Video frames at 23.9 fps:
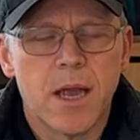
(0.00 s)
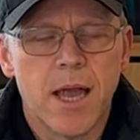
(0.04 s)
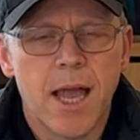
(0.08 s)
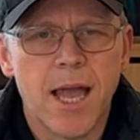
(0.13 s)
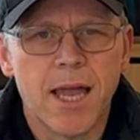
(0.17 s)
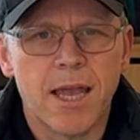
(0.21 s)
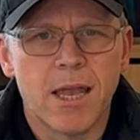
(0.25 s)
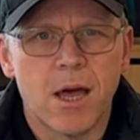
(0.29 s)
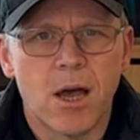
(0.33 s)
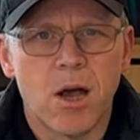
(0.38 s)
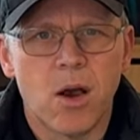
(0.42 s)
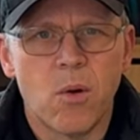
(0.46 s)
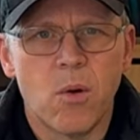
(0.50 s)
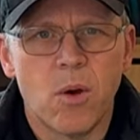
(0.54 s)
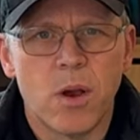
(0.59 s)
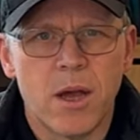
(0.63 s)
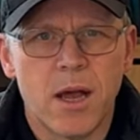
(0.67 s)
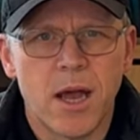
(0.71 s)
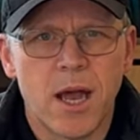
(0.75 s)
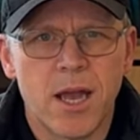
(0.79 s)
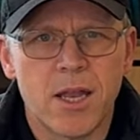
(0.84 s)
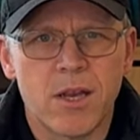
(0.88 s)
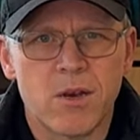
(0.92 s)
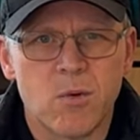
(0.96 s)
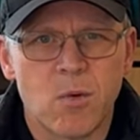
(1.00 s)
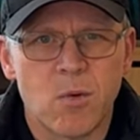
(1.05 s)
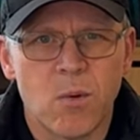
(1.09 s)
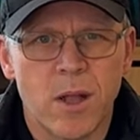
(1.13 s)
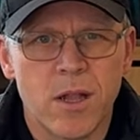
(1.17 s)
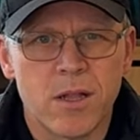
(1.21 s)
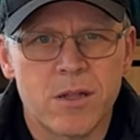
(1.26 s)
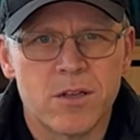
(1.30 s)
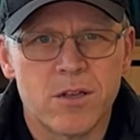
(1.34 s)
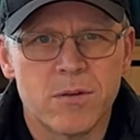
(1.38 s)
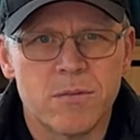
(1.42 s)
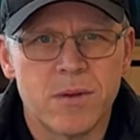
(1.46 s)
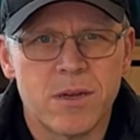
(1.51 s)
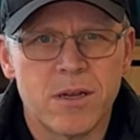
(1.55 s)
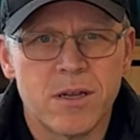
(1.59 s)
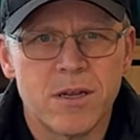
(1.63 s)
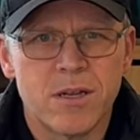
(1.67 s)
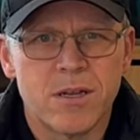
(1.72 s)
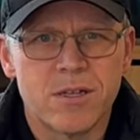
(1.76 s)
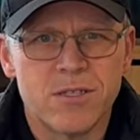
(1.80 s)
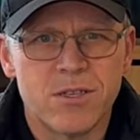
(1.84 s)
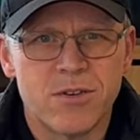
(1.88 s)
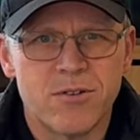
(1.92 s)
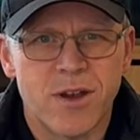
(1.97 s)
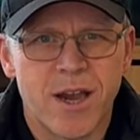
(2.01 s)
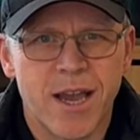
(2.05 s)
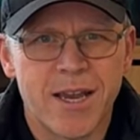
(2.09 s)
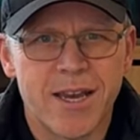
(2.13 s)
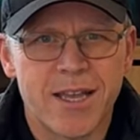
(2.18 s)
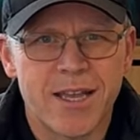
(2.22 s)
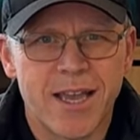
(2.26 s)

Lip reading: Hello and welcome to Rider